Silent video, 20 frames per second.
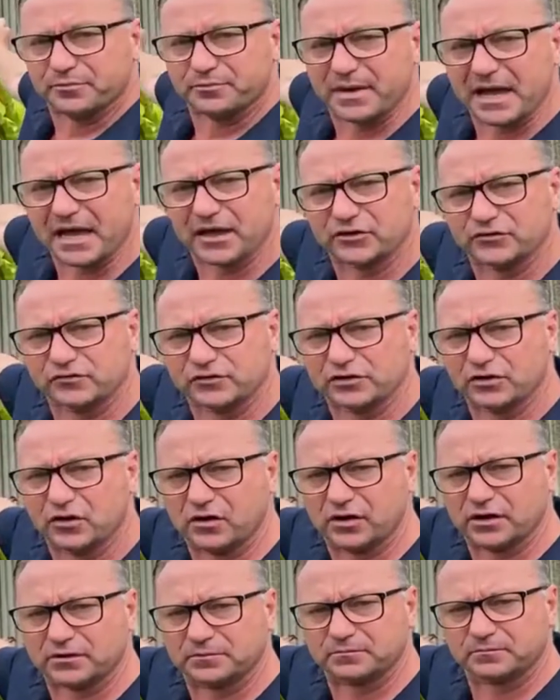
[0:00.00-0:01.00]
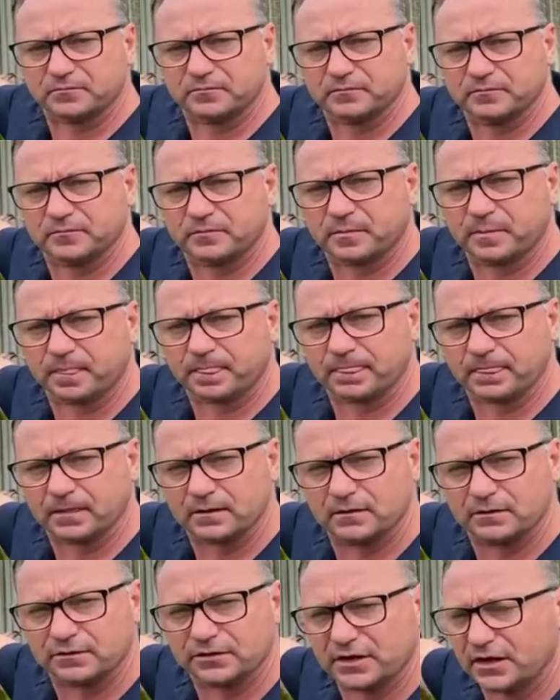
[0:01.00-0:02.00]
the boundary line.
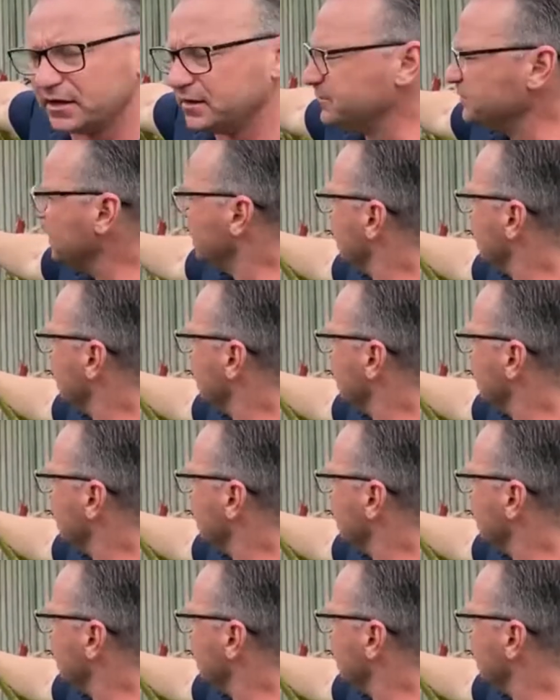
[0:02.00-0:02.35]
Okay?